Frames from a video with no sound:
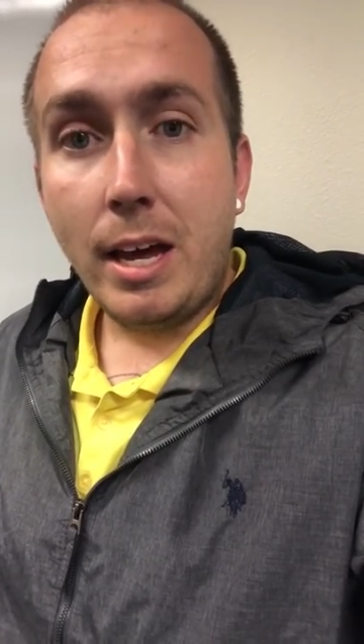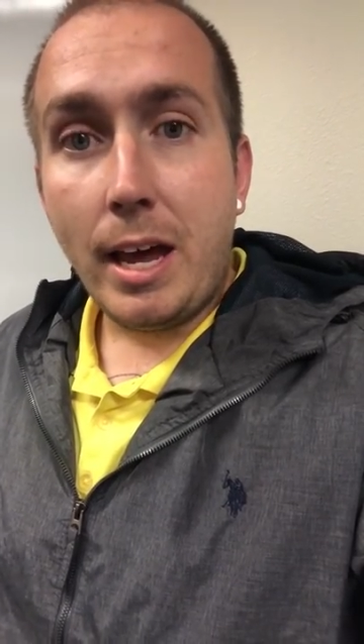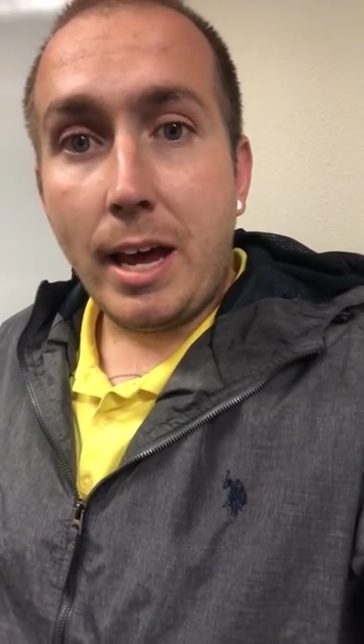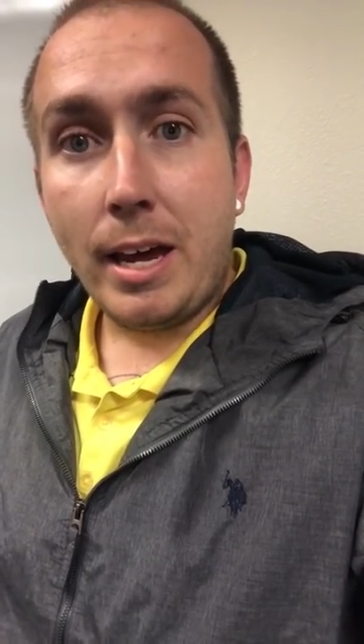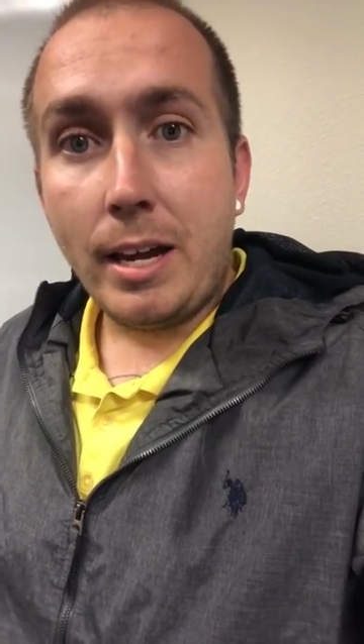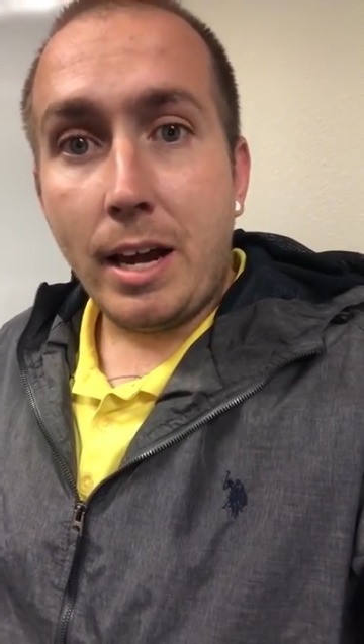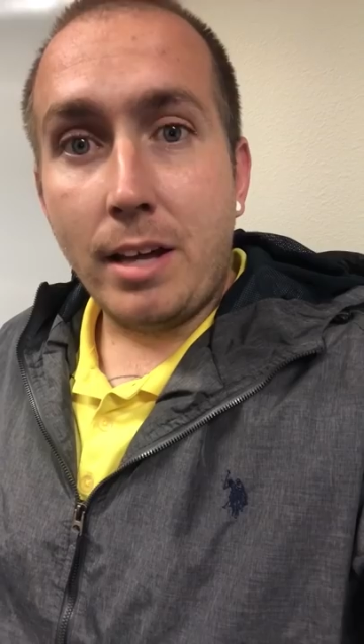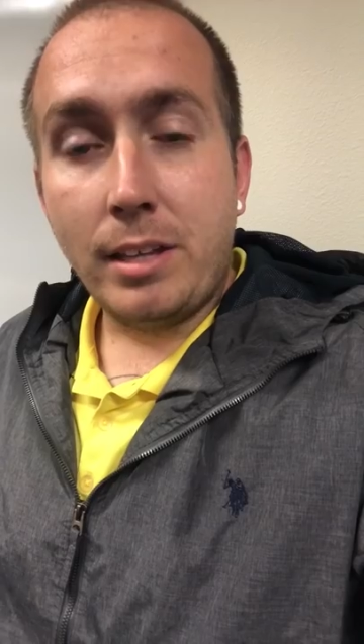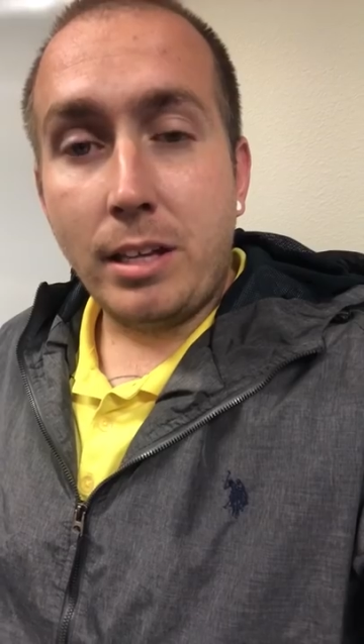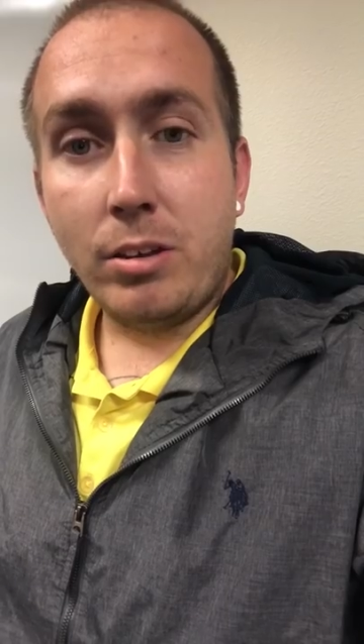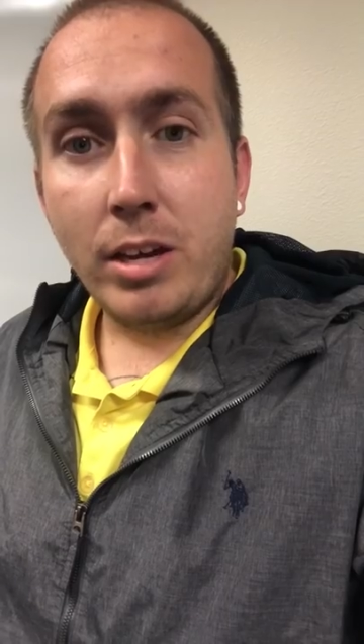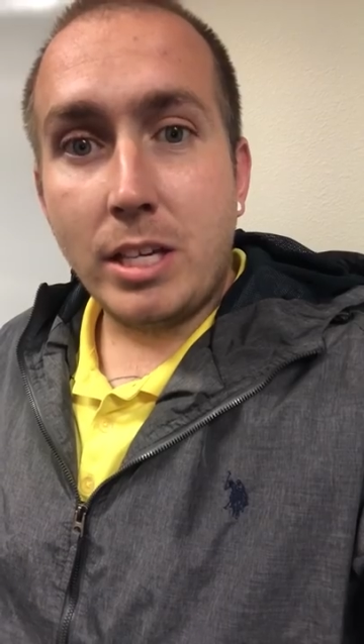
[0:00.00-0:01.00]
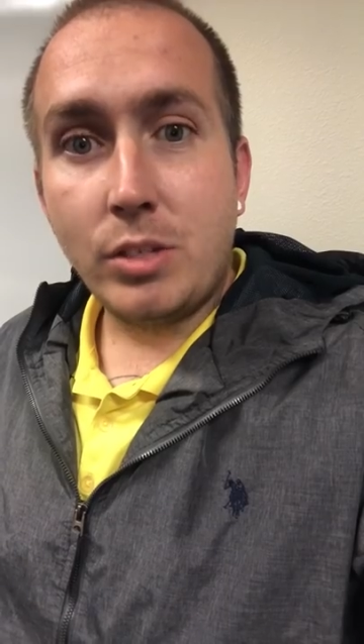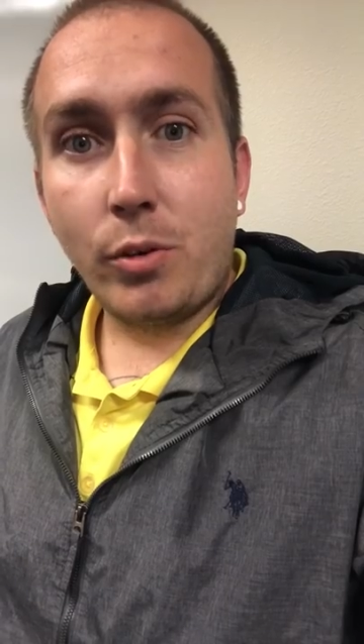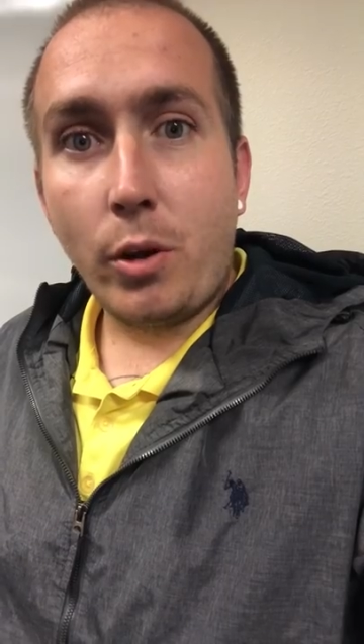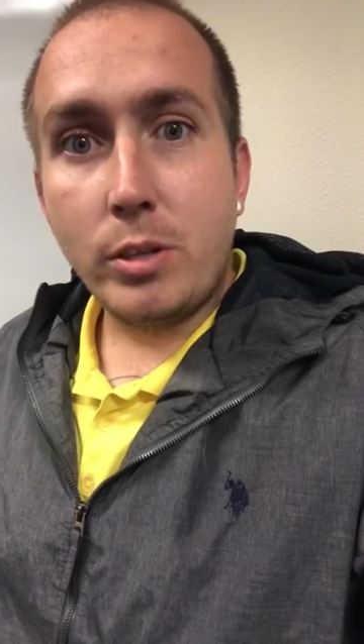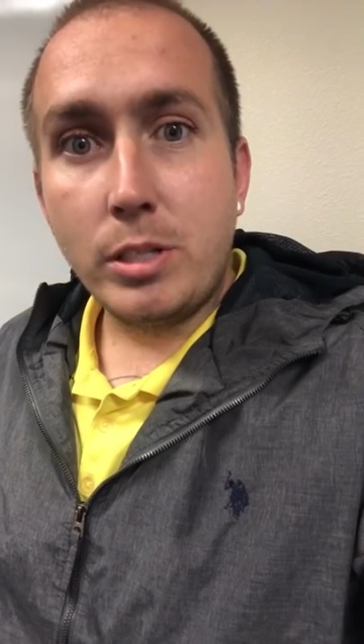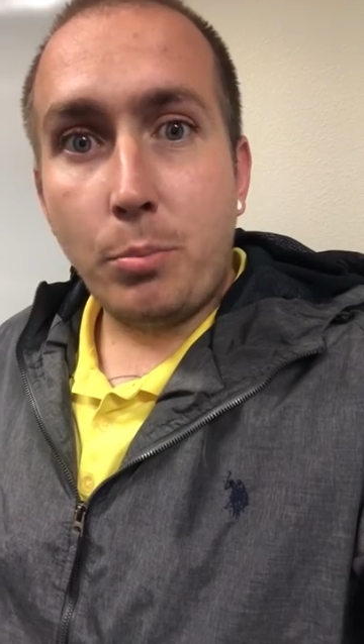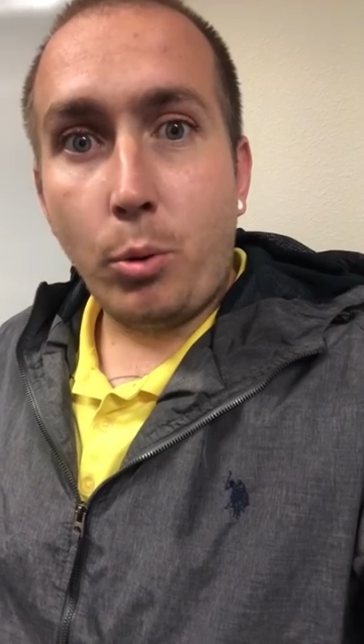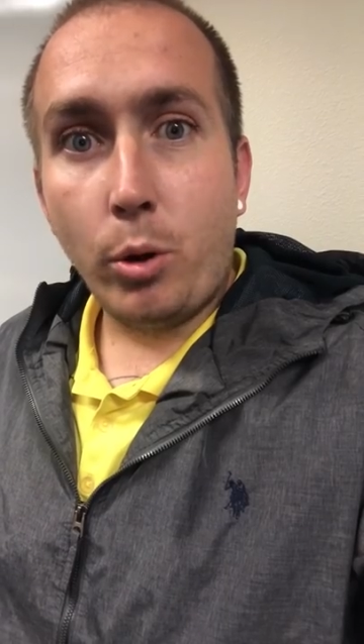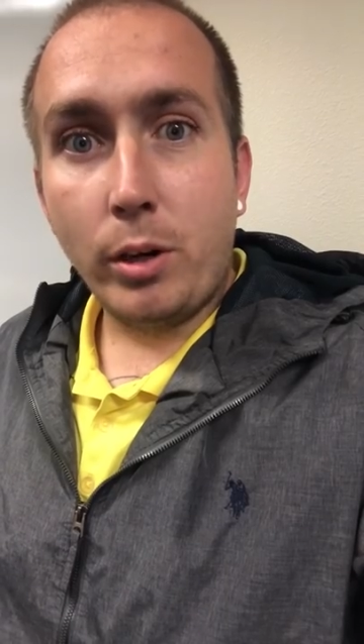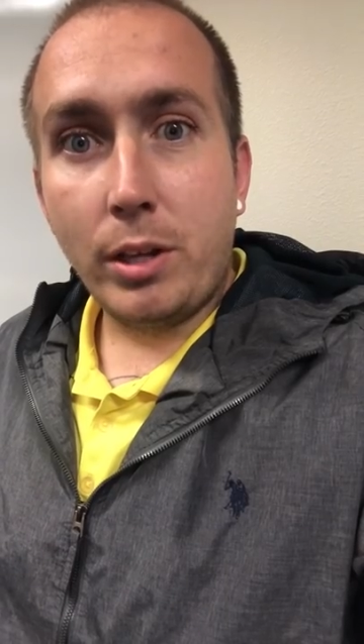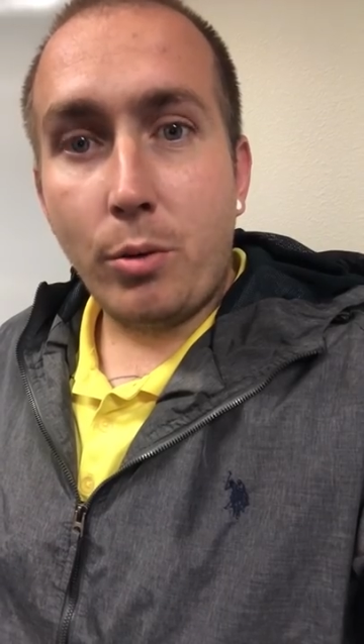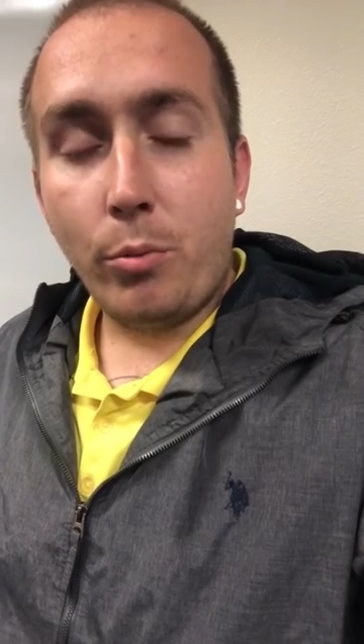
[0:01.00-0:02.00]
And thank you guys for all the
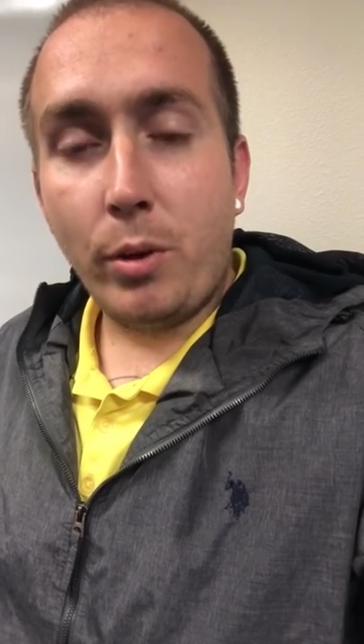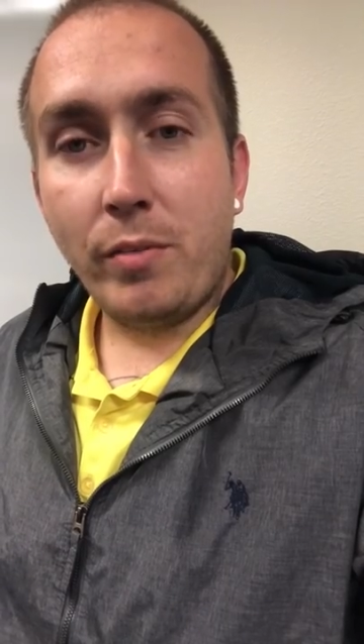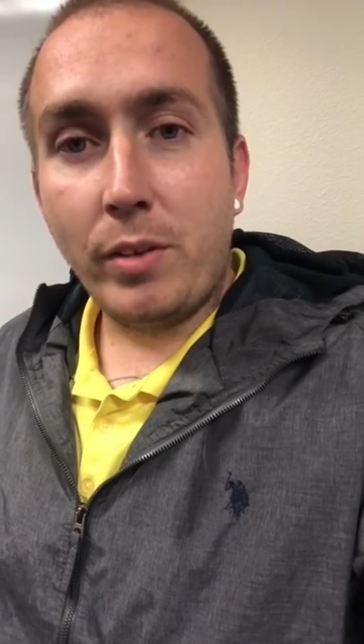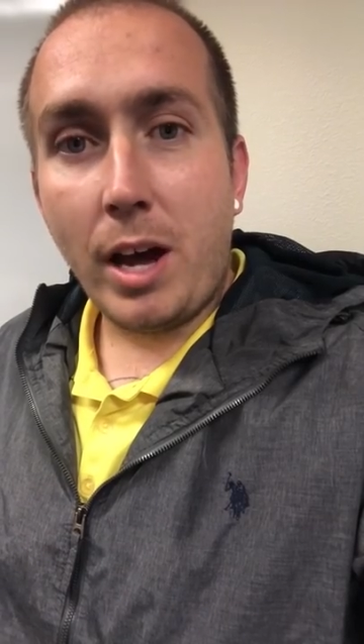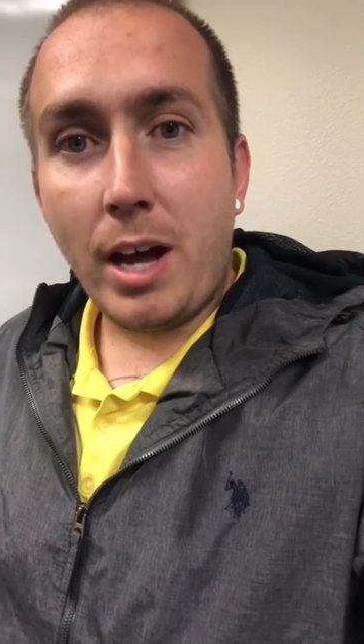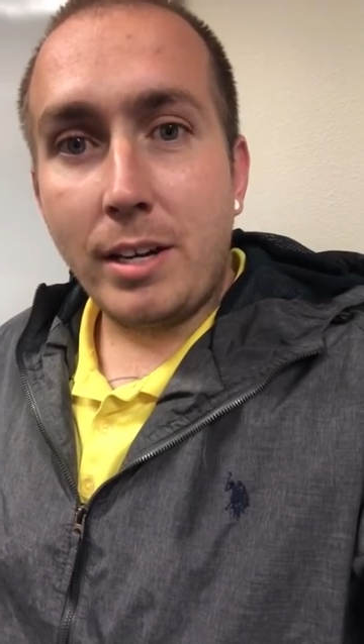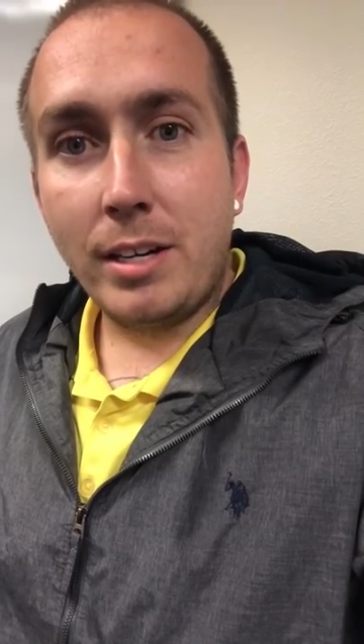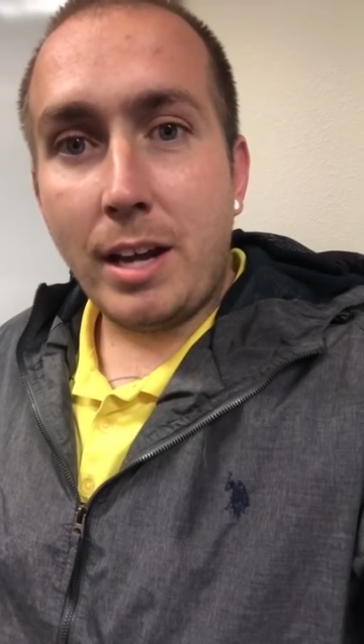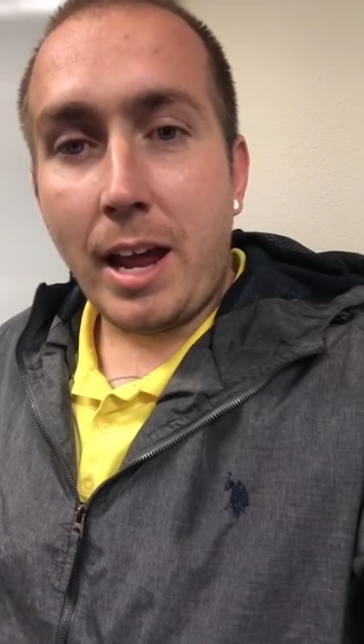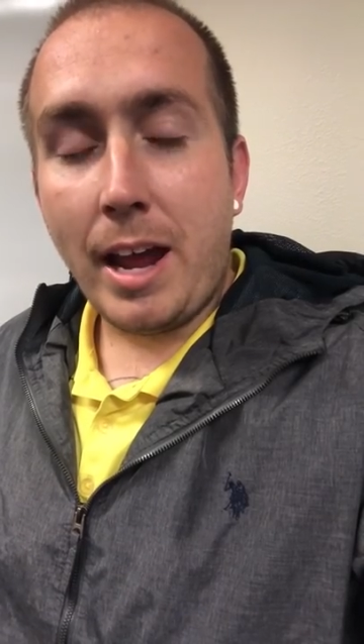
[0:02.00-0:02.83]
support that we've gotten,